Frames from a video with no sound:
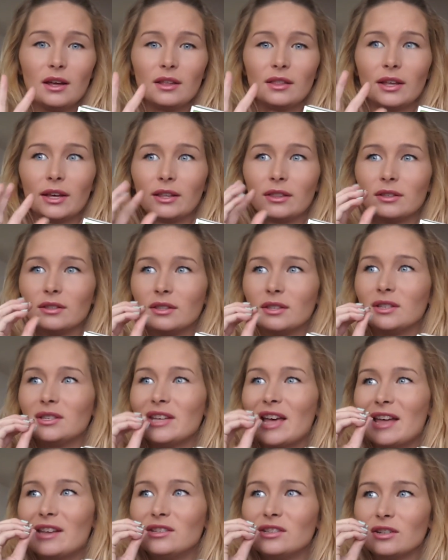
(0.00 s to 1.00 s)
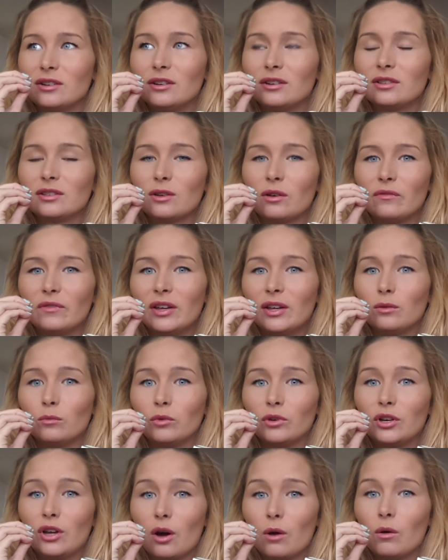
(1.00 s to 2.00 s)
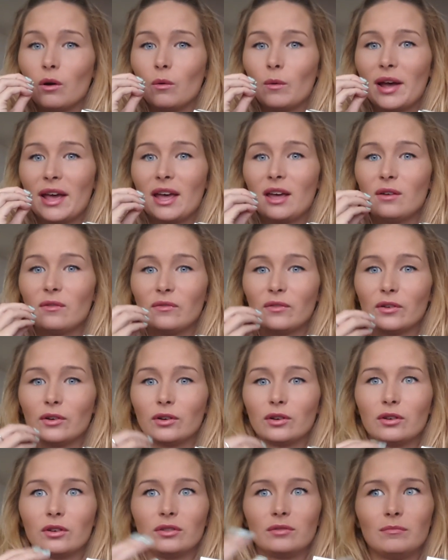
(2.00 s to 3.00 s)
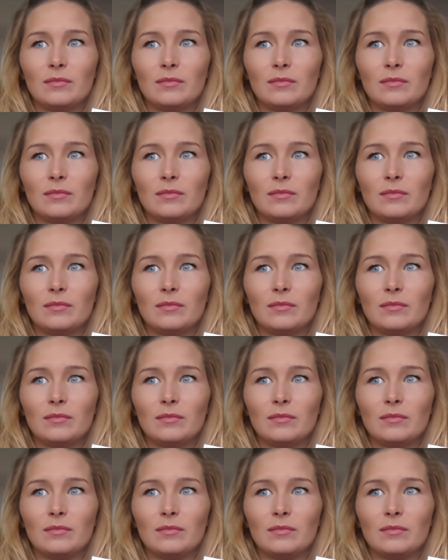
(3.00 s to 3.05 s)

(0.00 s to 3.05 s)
Like the tenderness of it would go away for a good